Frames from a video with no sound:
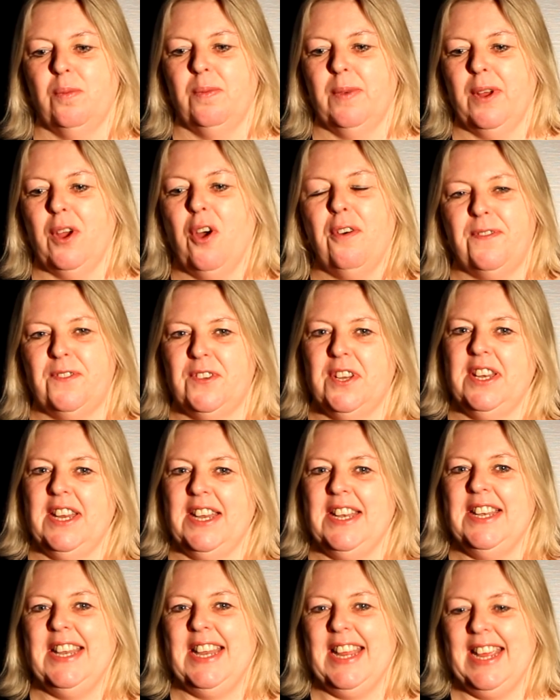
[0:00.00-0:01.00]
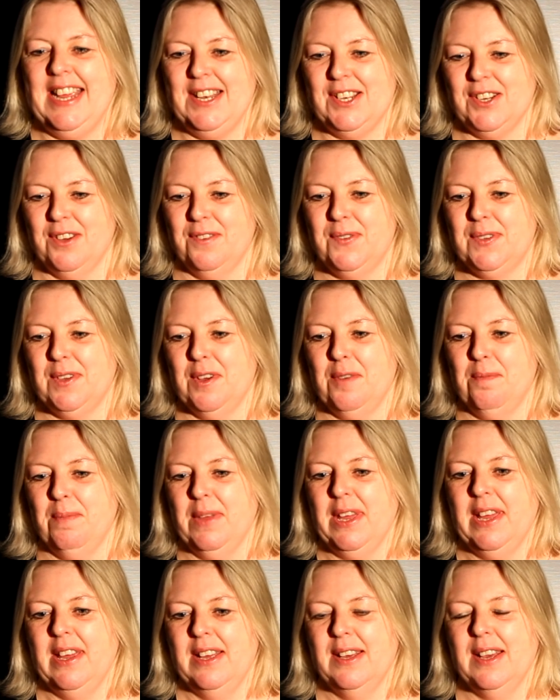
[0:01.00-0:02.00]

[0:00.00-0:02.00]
we're often in need of some